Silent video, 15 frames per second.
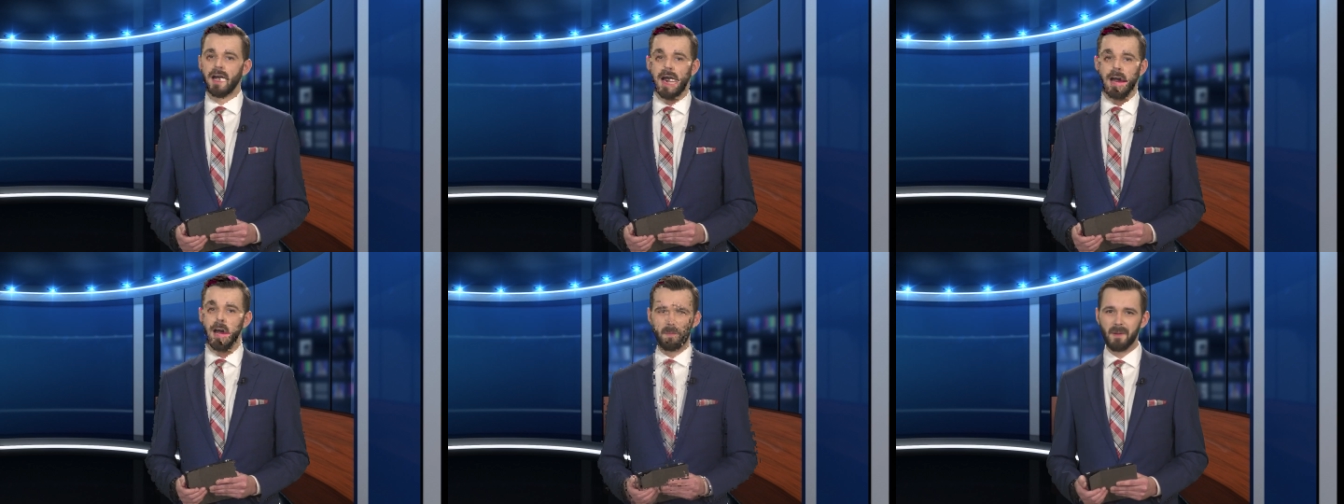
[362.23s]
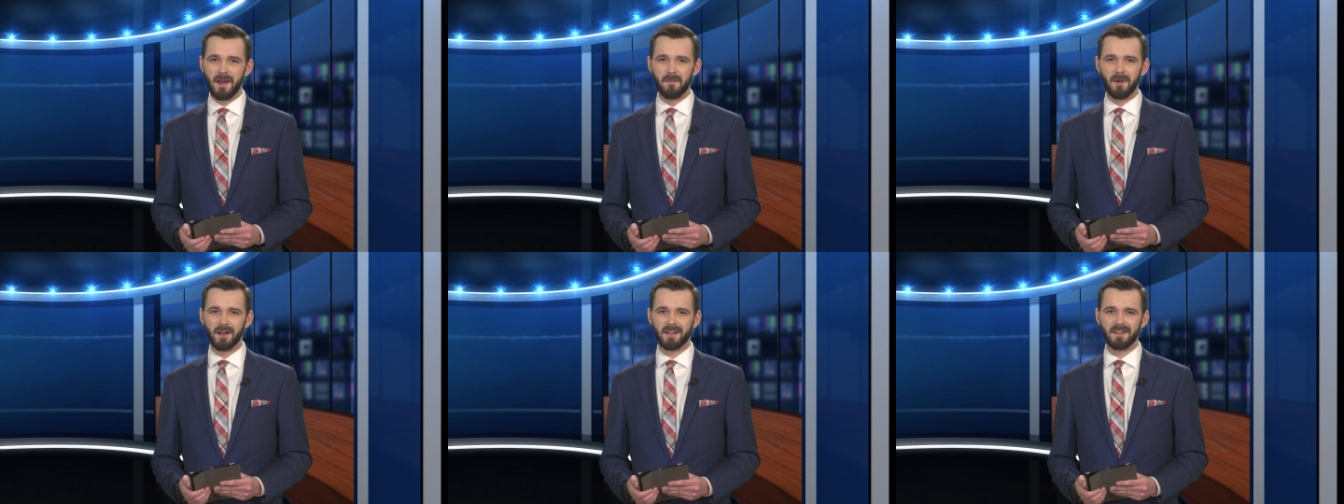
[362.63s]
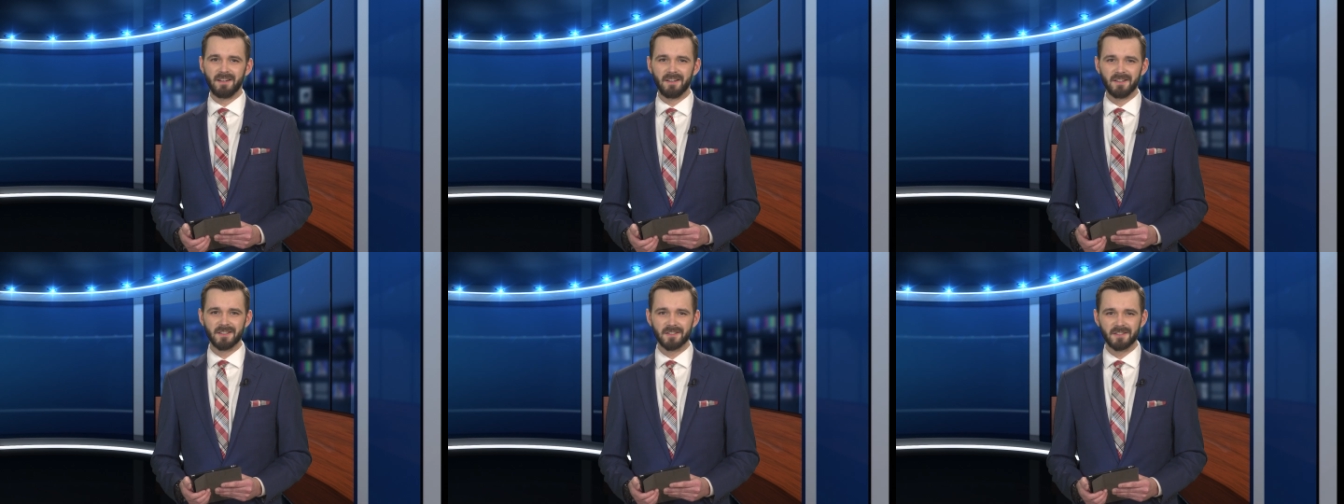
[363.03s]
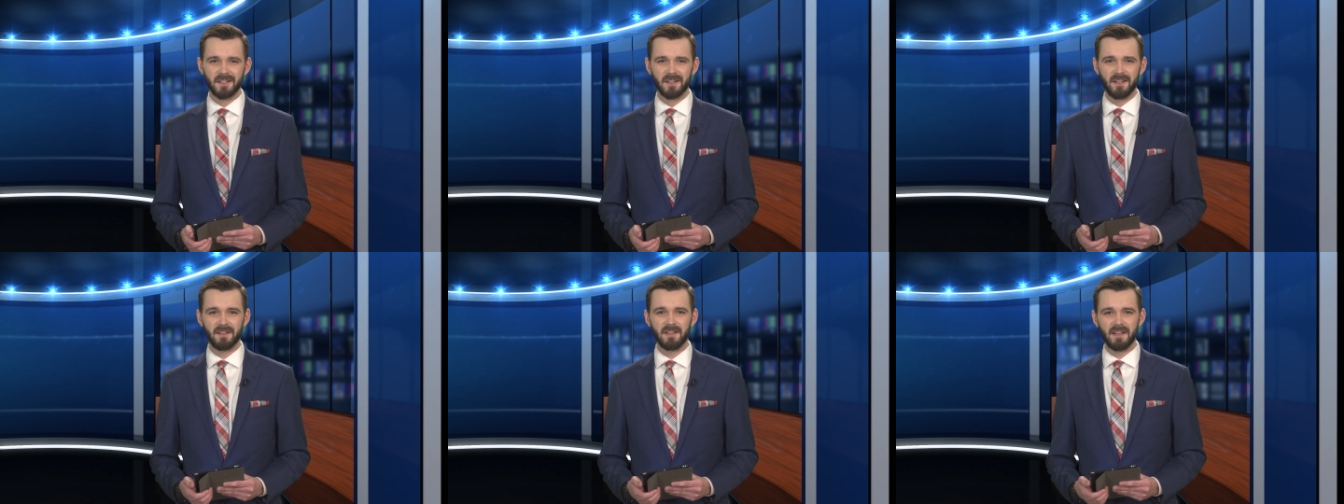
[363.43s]
Tampa Bay Buccaneers
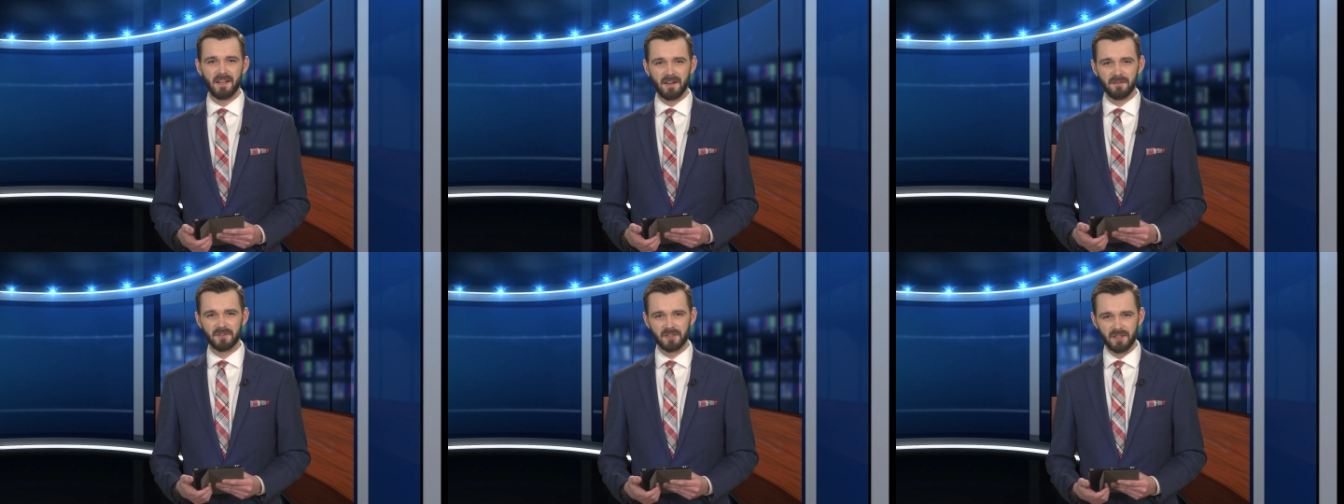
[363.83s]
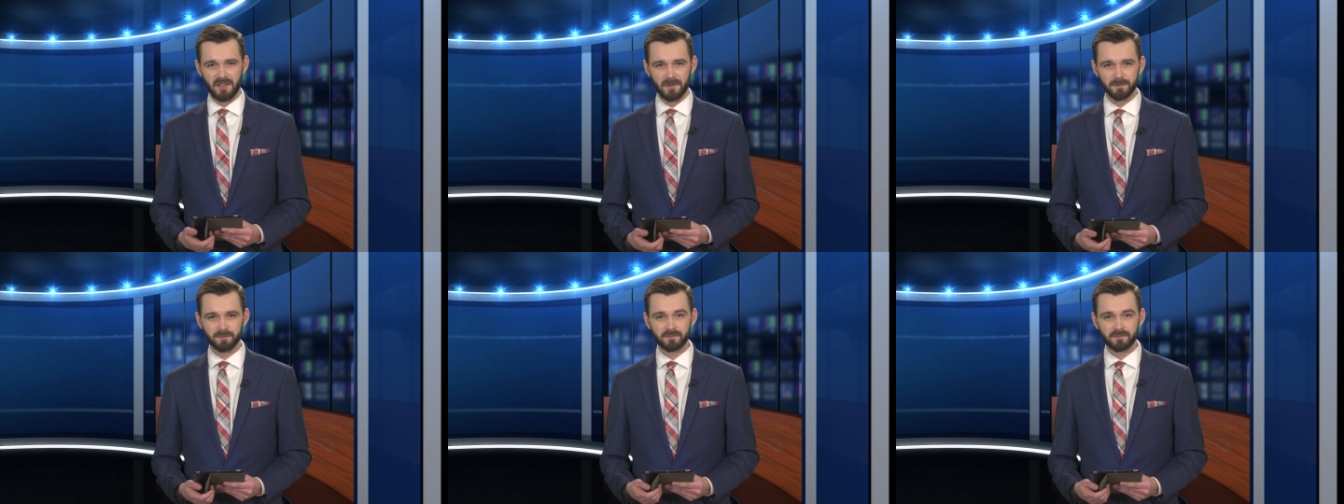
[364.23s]
in the NFC.